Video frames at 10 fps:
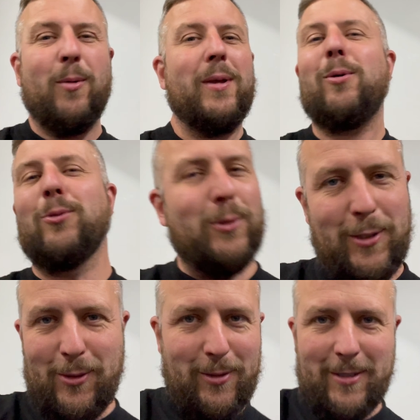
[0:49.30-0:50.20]
we all know you're
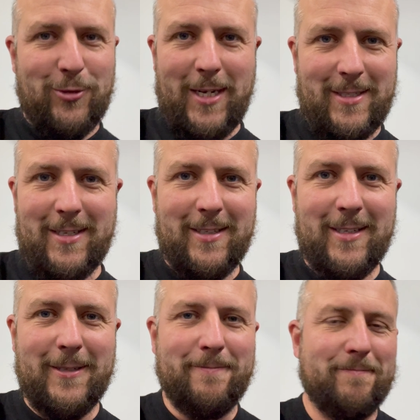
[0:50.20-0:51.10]
not interested in
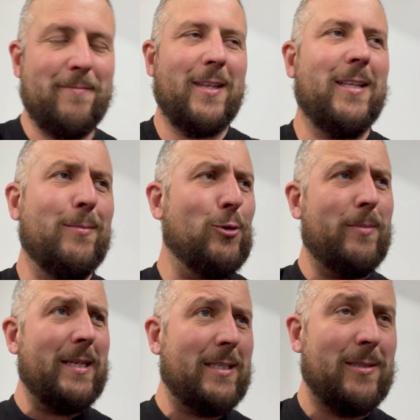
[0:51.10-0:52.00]
the
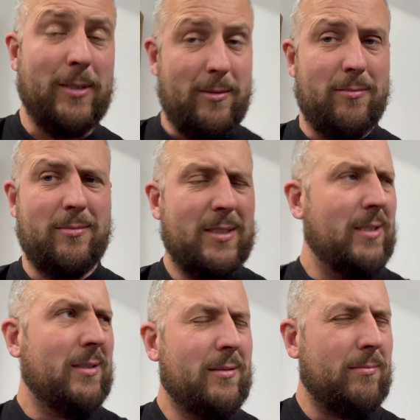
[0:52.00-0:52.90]
motorbikes. Well,
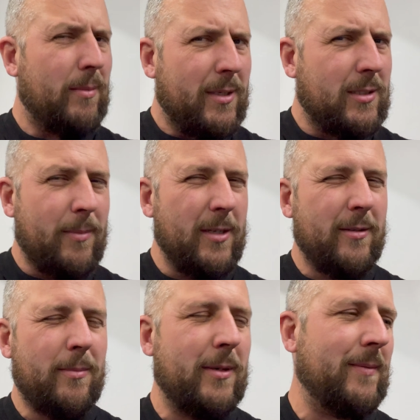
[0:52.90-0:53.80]
maybe some of you
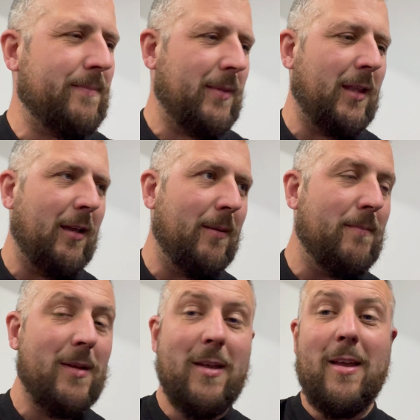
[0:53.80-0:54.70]
are, but I
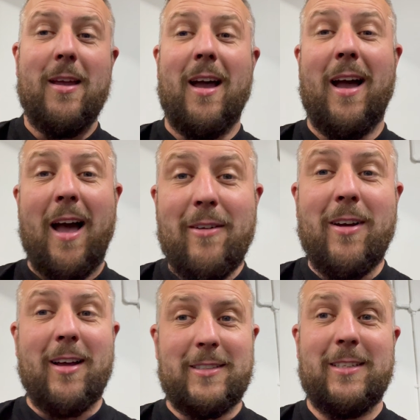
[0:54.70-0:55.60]
have
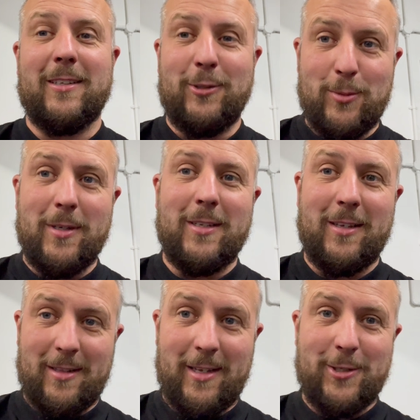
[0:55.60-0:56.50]
added a new one to the
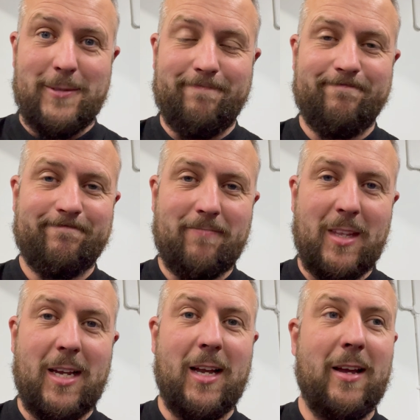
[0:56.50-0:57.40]
collection.
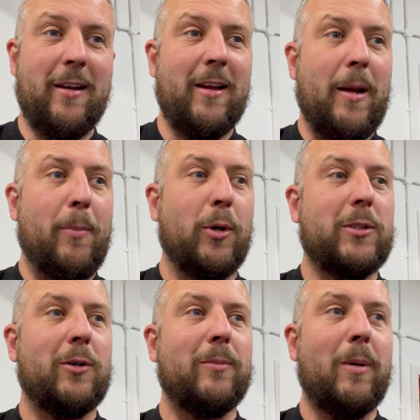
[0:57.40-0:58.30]
I bought
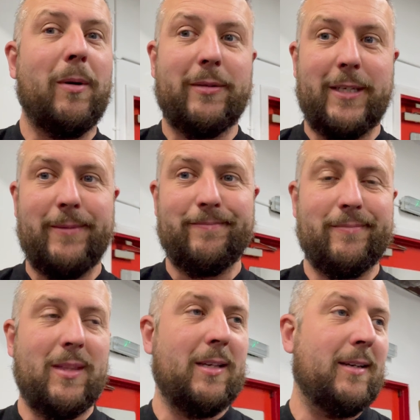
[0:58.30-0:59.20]
it on my birthday.
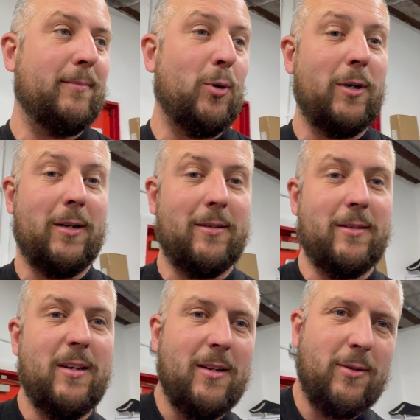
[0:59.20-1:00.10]
On
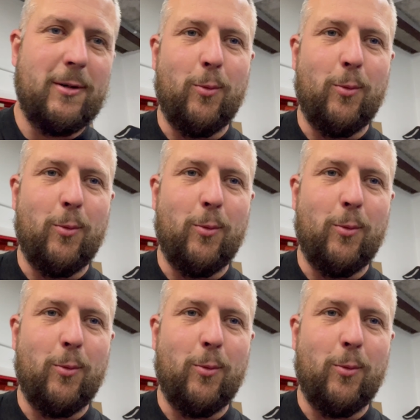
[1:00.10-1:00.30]
a